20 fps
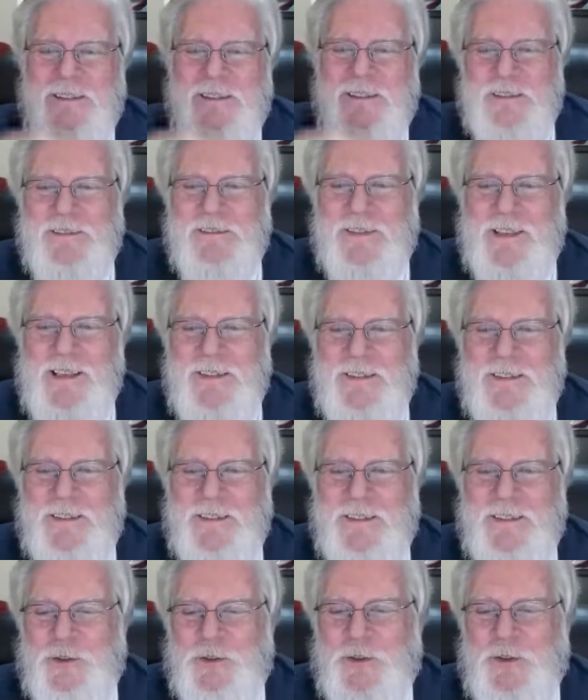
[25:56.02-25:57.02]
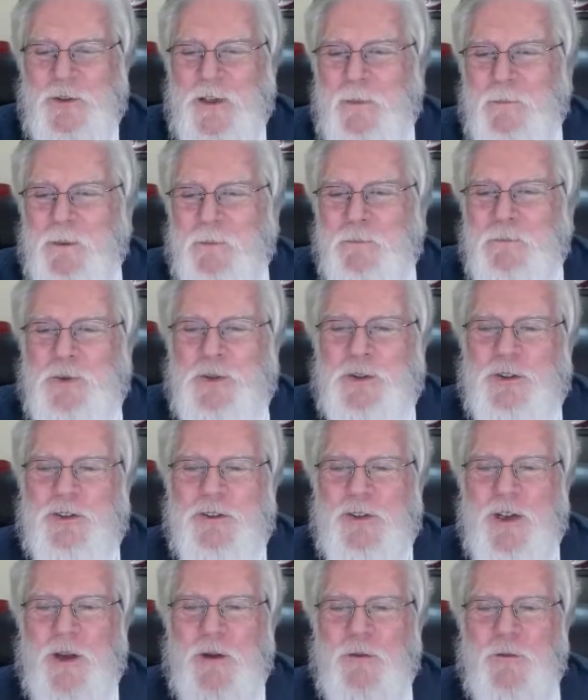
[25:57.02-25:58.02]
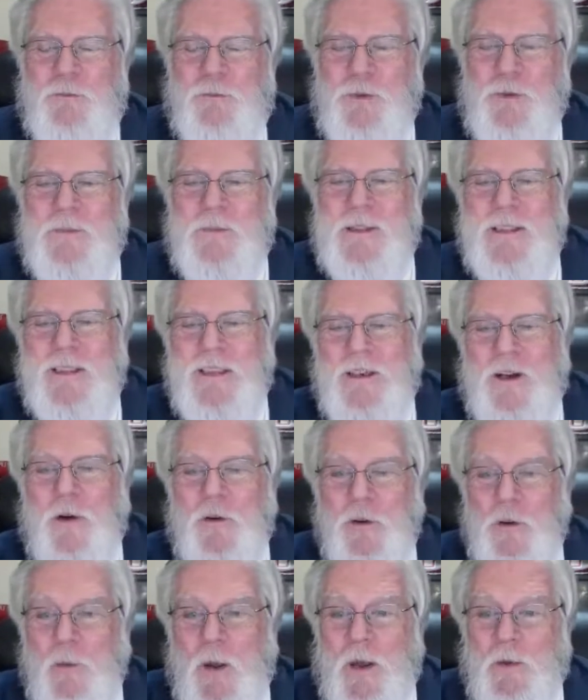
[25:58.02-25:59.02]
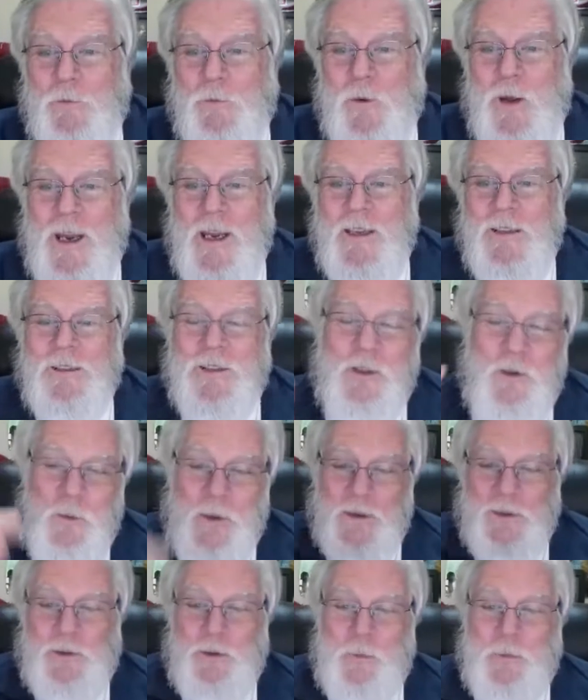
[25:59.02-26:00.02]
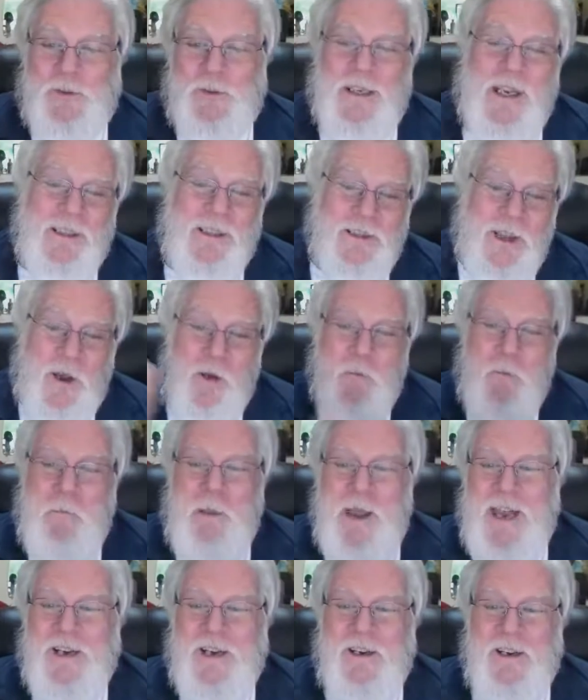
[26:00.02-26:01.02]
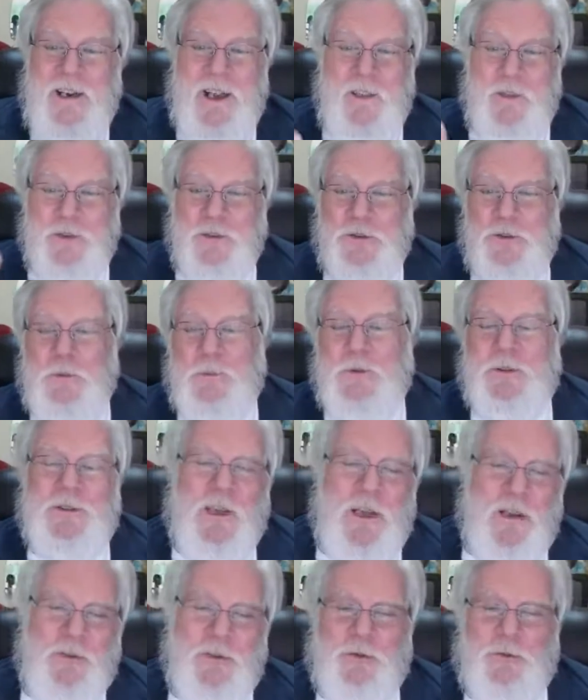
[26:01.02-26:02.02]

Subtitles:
Right? Here's your number. Psh, go. Boom. Oh, you want fries? You want a supersize? Oh, man, another superstar.